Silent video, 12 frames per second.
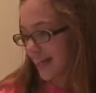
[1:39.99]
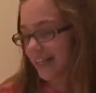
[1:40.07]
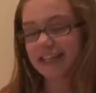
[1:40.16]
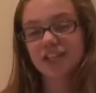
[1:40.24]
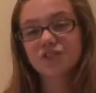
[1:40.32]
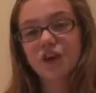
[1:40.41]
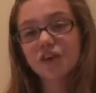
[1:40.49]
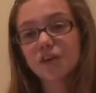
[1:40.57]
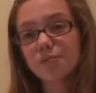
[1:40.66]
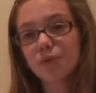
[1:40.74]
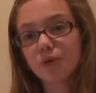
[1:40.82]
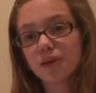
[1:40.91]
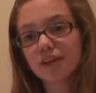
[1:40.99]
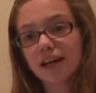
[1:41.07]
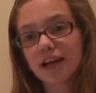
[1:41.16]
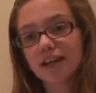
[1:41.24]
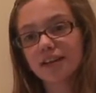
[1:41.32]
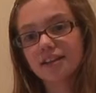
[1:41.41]
It is very important
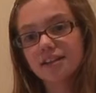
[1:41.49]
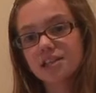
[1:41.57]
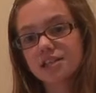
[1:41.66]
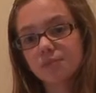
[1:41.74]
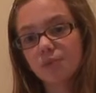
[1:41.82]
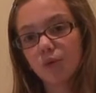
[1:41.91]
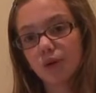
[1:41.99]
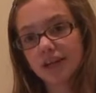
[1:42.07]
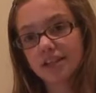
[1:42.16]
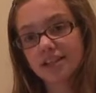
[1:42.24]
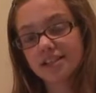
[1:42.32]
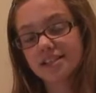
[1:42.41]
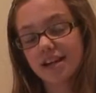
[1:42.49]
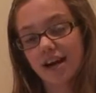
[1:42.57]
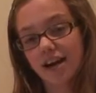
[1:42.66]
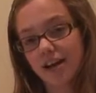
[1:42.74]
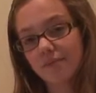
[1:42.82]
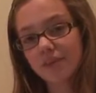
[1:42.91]
that at this point in
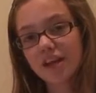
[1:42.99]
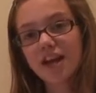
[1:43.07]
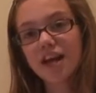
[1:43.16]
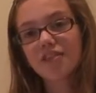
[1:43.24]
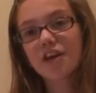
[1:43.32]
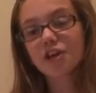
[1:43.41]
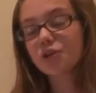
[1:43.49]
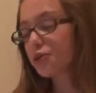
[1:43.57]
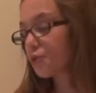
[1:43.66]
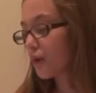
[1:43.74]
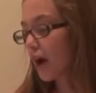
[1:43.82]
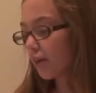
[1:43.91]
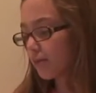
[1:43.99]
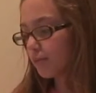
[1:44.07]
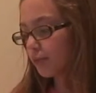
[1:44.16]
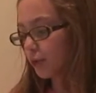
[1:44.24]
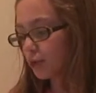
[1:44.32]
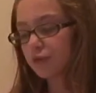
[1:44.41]
time, that you do not
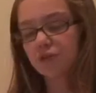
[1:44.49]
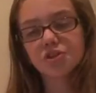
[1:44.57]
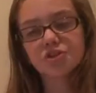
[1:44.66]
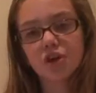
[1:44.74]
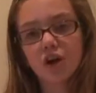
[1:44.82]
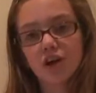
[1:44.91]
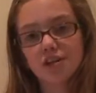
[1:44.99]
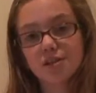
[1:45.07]
move the jars.